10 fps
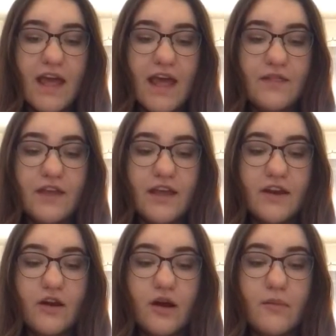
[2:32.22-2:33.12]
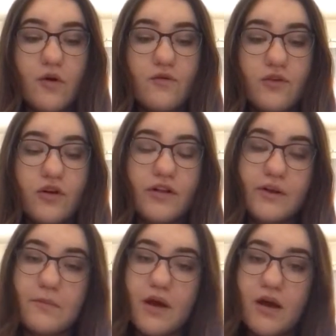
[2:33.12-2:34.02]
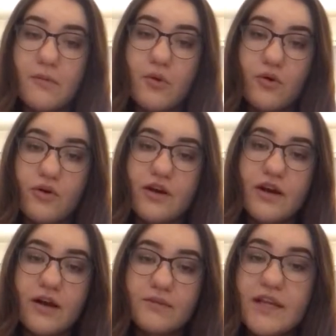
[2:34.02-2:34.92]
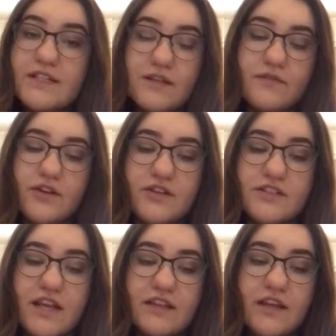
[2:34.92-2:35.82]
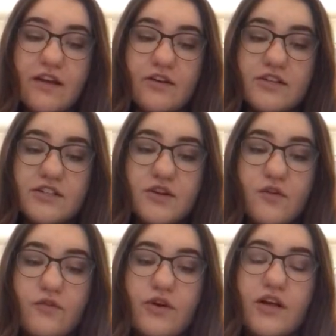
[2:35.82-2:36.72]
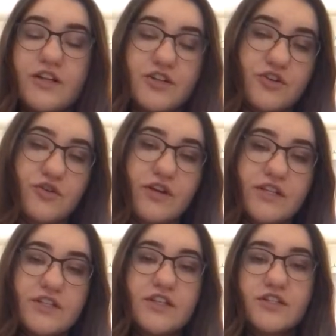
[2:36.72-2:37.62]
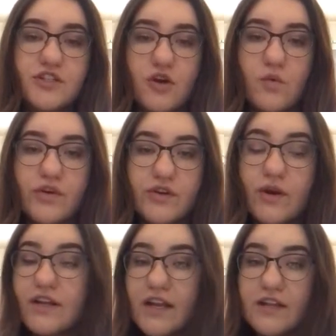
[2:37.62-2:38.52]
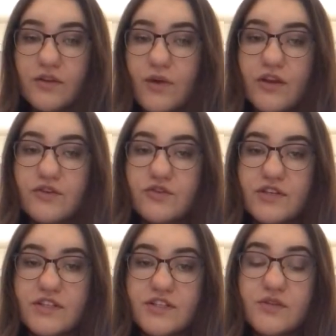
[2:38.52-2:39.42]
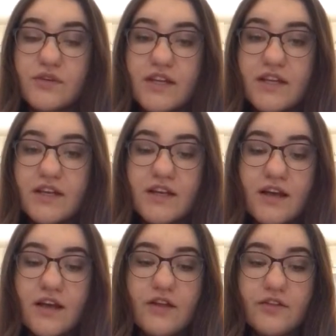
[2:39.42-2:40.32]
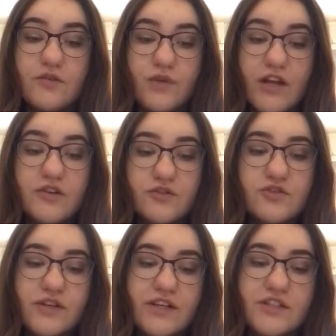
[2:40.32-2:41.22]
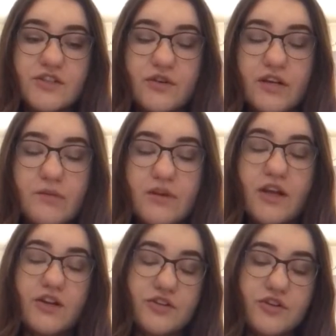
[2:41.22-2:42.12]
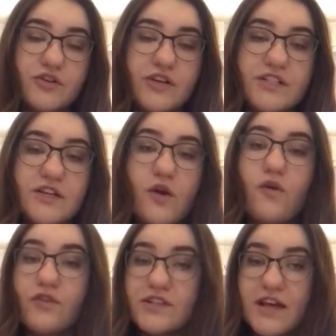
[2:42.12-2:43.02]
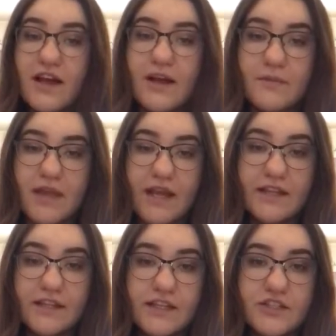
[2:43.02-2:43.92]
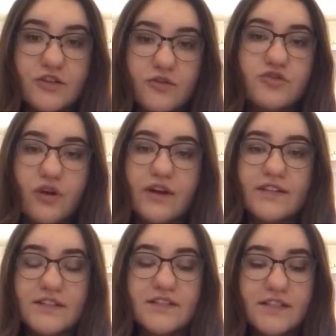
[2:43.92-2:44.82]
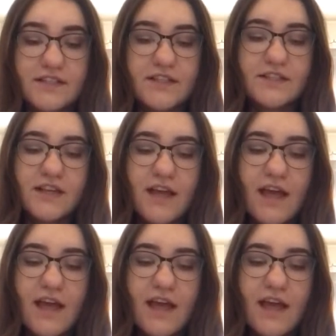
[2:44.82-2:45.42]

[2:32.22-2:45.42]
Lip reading: And then overall, in a more less severe state, they are just overall undernourished. So when you aren't getting the right nutrients you need, then right nutrients, you're going to be undernourished, and over time, that can lead to those chronic diseases.